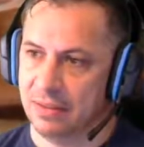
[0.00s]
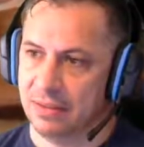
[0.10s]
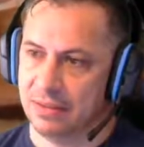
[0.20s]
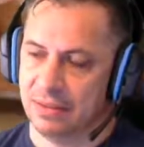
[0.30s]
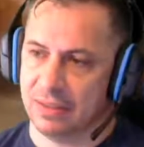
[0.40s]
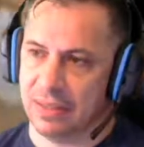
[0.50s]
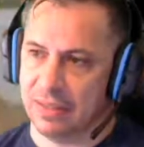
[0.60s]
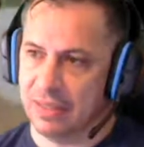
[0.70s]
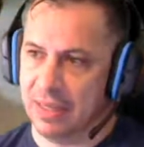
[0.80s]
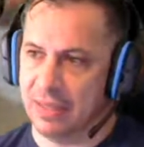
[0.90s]
Look
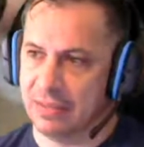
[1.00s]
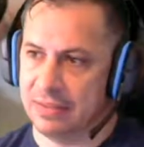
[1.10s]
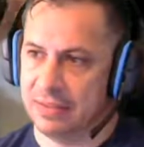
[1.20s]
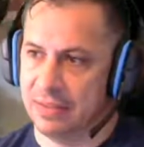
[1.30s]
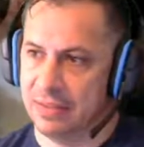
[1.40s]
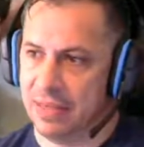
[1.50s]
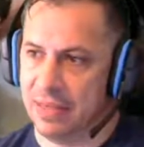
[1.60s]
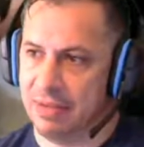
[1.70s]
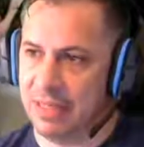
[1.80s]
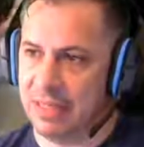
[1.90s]
at that. I
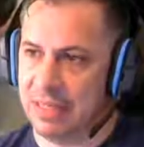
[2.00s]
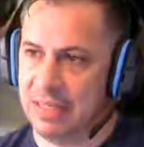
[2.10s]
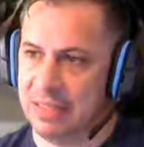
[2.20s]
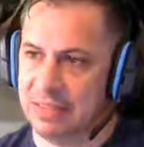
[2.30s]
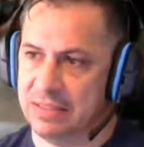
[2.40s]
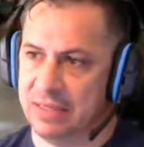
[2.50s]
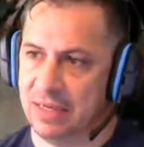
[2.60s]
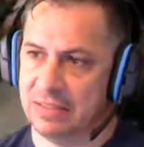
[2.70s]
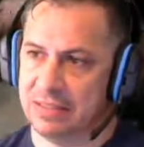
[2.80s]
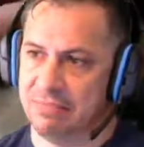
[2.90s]
mean, he is
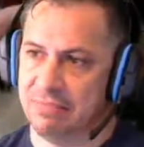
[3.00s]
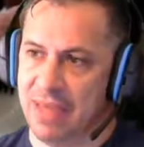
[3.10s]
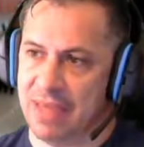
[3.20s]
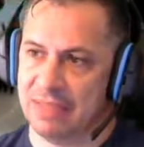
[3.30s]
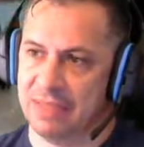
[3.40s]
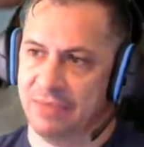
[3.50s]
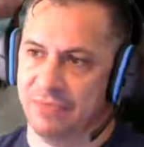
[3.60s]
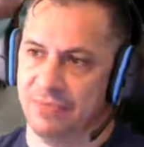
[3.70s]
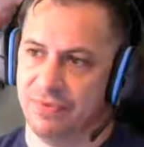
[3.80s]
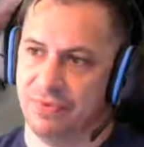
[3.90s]
just
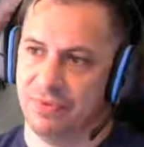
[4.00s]
massive.